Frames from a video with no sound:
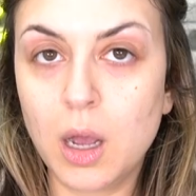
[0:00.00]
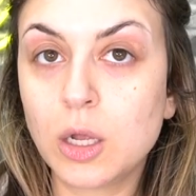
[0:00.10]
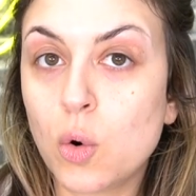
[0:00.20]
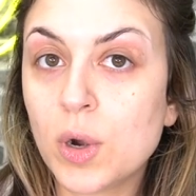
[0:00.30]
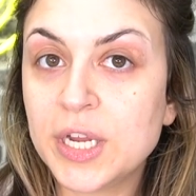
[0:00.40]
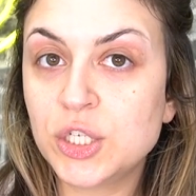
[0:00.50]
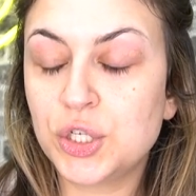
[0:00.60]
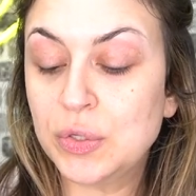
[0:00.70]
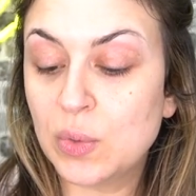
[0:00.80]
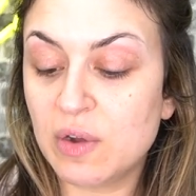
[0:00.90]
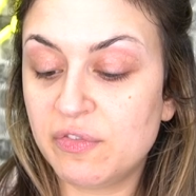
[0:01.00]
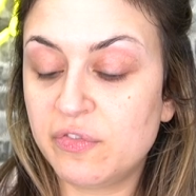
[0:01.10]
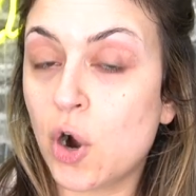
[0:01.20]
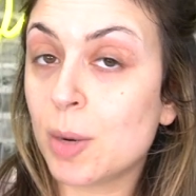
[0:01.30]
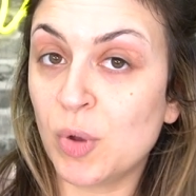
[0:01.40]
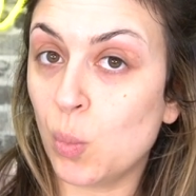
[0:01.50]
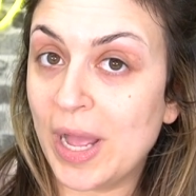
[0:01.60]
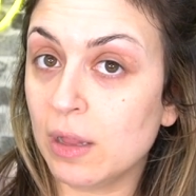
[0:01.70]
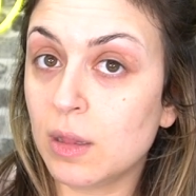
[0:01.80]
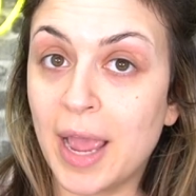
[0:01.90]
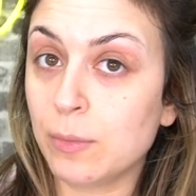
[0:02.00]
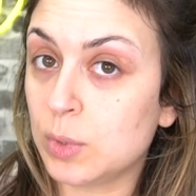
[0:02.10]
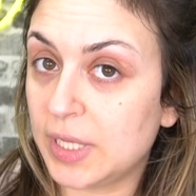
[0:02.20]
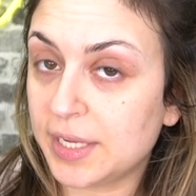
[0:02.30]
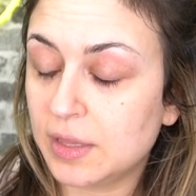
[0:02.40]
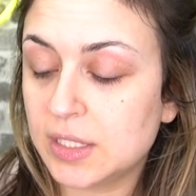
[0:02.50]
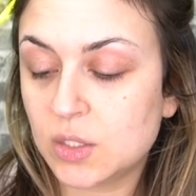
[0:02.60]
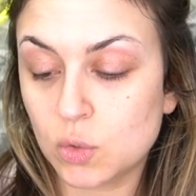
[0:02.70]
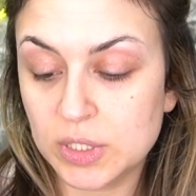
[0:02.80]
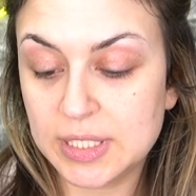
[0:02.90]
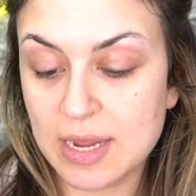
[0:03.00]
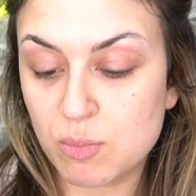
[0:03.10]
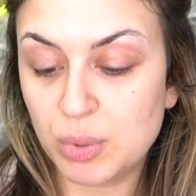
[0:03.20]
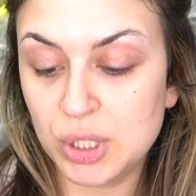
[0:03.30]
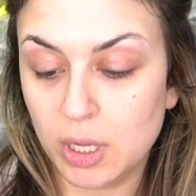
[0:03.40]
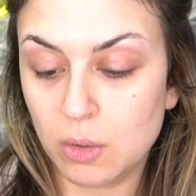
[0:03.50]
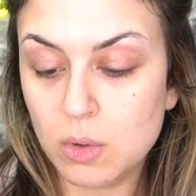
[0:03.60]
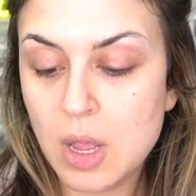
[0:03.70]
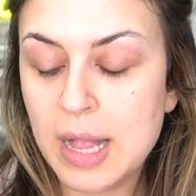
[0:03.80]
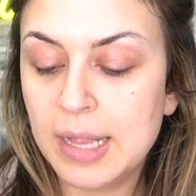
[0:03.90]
According to PharmaWell, I will link this source down below,